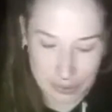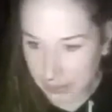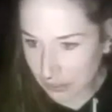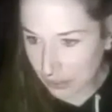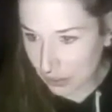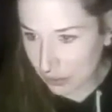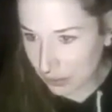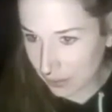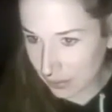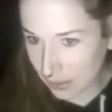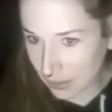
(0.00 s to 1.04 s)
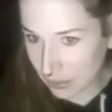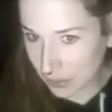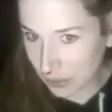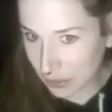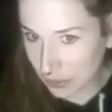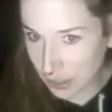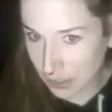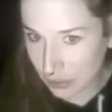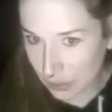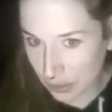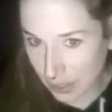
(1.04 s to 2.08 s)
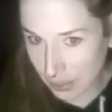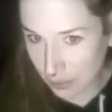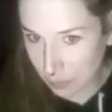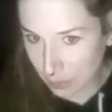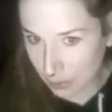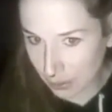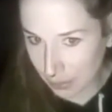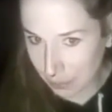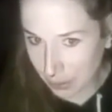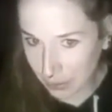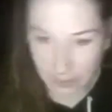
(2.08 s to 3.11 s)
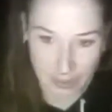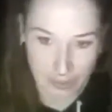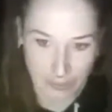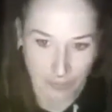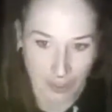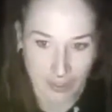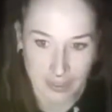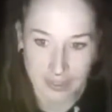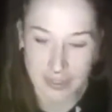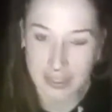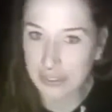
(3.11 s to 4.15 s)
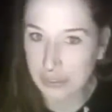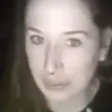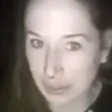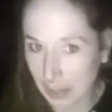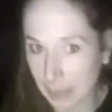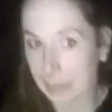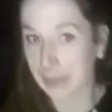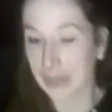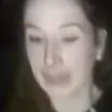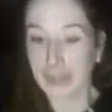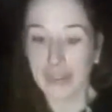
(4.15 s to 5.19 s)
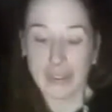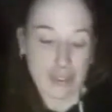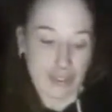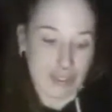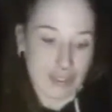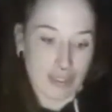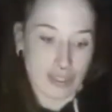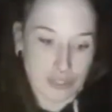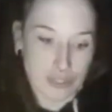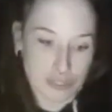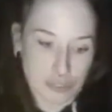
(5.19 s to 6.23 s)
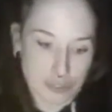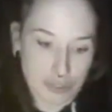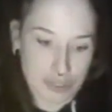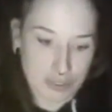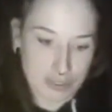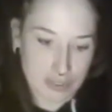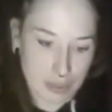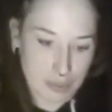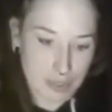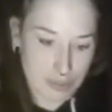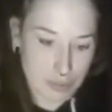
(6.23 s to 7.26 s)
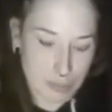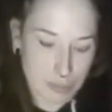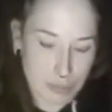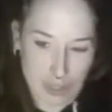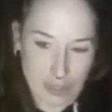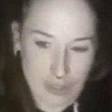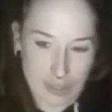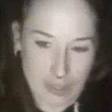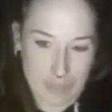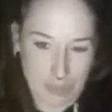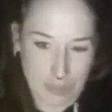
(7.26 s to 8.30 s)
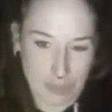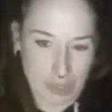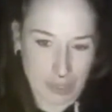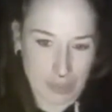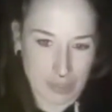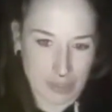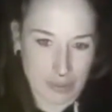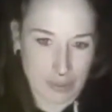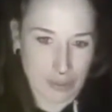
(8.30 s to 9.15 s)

to this or that spirit, but in fact it leads to them. So this is something to be to be very careful with.